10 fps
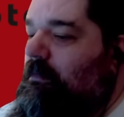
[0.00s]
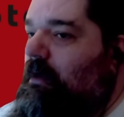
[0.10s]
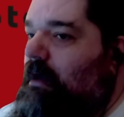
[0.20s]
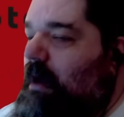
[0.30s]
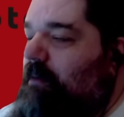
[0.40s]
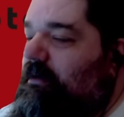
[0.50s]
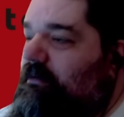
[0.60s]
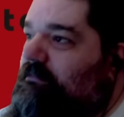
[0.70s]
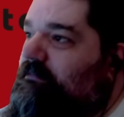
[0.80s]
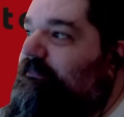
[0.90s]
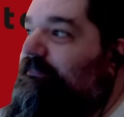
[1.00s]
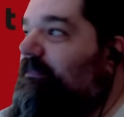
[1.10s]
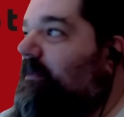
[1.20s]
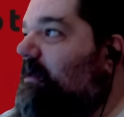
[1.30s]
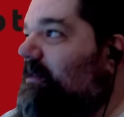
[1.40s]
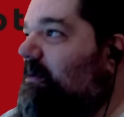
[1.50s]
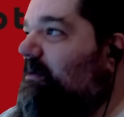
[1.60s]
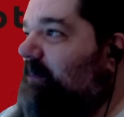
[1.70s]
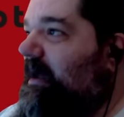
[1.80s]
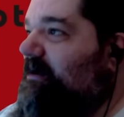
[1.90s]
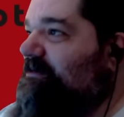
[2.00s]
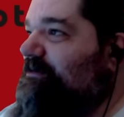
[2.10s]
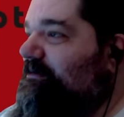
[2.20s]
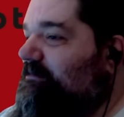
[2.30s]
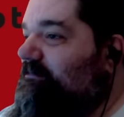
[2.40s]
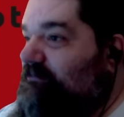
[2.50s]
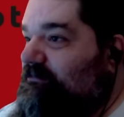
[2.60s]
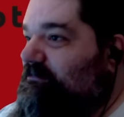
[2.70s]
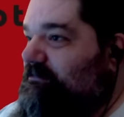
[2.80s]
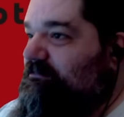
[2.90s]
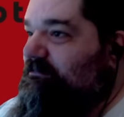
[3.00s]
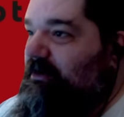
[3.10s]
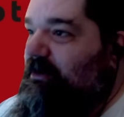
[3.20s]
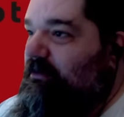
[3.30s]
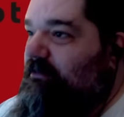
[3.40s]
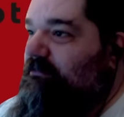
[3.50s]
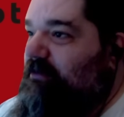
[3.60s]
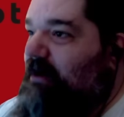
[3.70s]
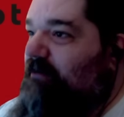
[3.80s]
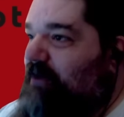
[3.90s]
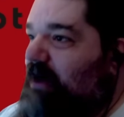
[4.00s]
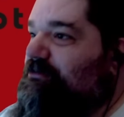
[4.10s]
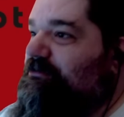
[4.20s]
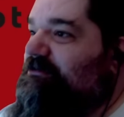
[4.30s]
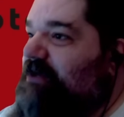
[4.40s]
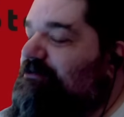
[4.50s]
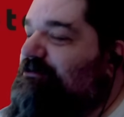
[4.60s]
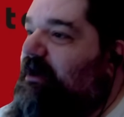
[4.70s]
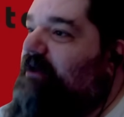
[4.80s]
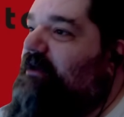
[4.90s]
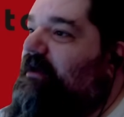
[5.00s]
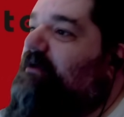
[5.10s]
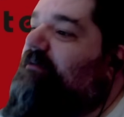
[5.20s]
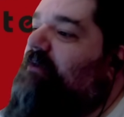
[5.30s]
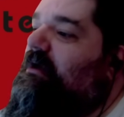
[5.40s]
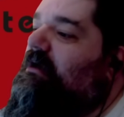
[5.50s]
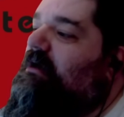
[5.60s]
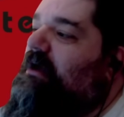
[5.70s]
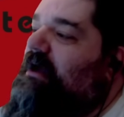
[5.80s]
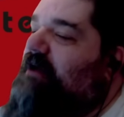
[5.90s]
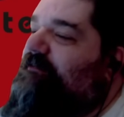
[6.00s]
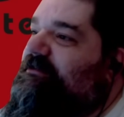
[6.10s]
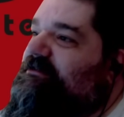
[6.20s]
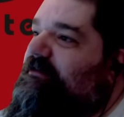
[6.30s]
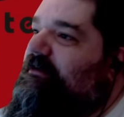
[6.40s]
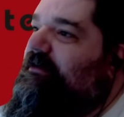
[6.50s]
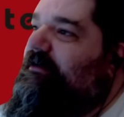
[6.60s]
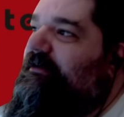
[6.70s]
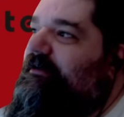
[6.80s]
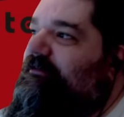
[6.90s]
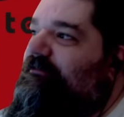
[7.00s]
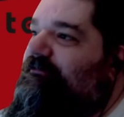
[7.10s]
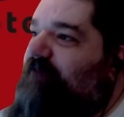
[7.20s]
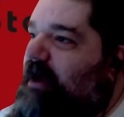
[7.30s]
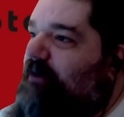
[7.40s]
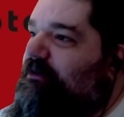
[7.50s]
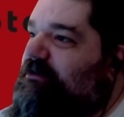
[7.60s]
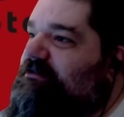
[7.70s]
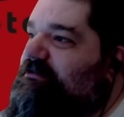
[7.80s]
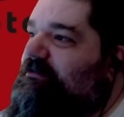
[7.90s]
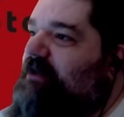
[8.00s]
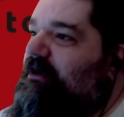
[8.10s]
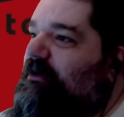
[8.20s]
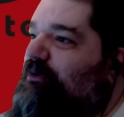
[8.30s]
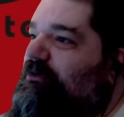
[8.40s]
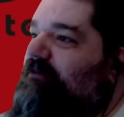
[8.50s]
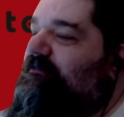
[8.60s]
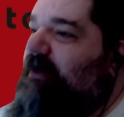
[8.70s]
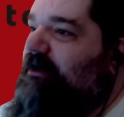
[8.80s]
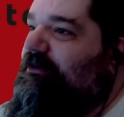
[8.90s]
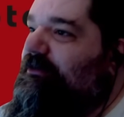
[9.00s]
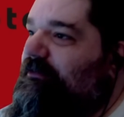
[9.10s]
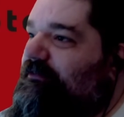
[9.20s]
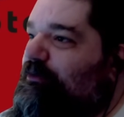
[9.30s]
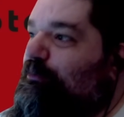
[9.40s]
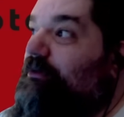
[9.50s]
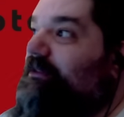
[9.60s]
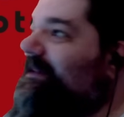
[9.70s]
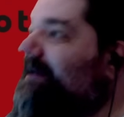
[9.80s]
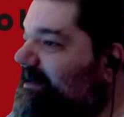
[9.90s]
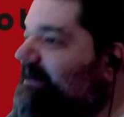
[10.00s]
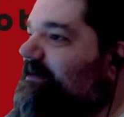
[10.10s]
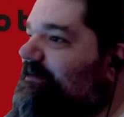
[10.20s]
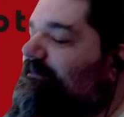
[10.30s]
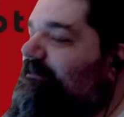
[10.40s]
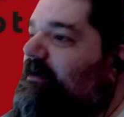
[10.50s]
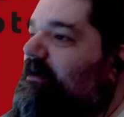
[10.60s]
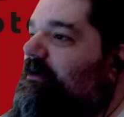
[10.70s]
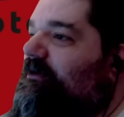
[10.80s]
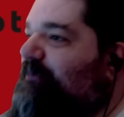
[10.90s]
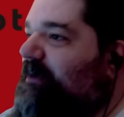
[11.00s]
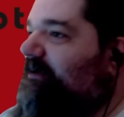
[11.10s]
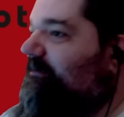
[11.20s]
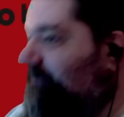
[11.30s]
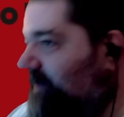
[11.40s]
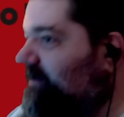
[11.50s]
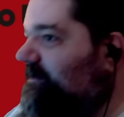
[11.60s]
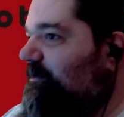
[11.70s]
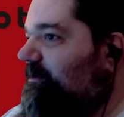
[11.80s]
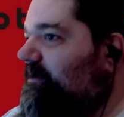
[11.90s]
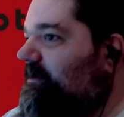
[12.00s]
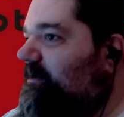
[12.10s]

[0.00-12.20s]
I mean, that would make a certain, kind of logical sense, right? Like, if it's a virus that can only infect you if you believe you've been infected with it,